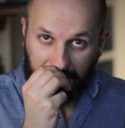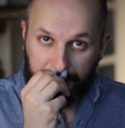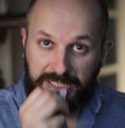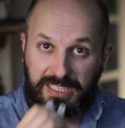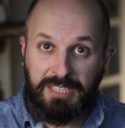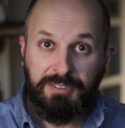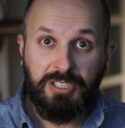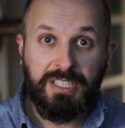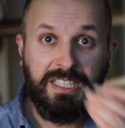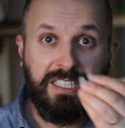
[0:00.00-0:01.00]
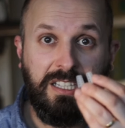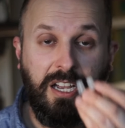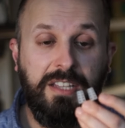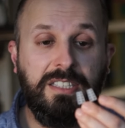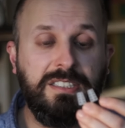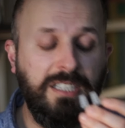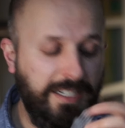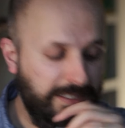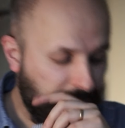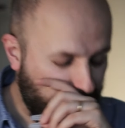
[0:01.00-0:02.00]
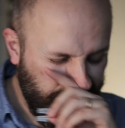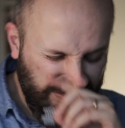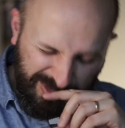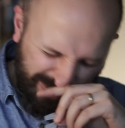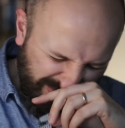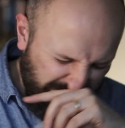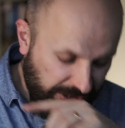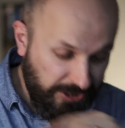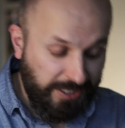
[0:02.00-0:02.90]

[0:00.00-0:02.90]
particularly if you look at the other side of the